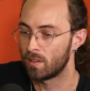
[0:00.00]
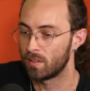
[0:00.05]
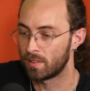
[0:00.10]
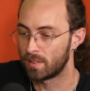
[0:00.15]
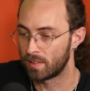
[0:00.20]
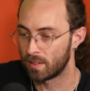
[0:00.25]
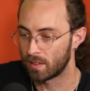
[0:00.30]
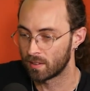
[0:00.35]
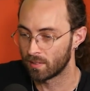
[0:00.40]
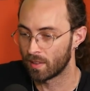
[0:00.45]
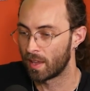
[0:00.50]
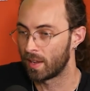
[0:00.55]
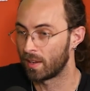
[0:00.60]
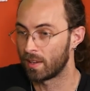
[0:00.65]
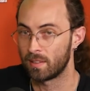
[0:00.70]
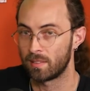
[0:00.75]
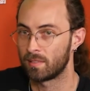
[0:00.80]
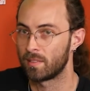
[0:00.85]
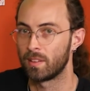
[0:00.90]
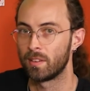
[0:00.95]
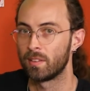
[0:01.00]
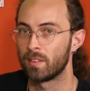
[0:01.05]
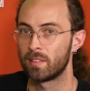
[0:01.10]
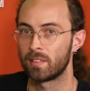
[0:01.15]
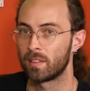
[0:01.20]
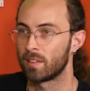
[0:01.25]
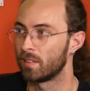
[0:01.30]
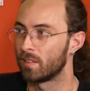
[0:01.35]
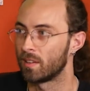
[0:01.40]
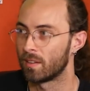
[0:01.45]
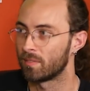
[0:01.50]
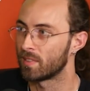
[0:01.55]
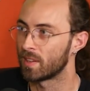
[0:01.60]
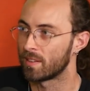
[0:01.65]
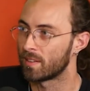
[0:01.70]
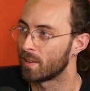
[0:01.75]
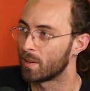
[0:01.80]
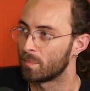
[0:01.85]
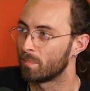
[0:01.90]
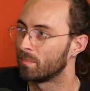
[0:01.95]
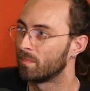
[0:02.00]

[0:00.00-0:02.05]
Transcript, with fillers: ser- like it, dude, it's good enough to ship.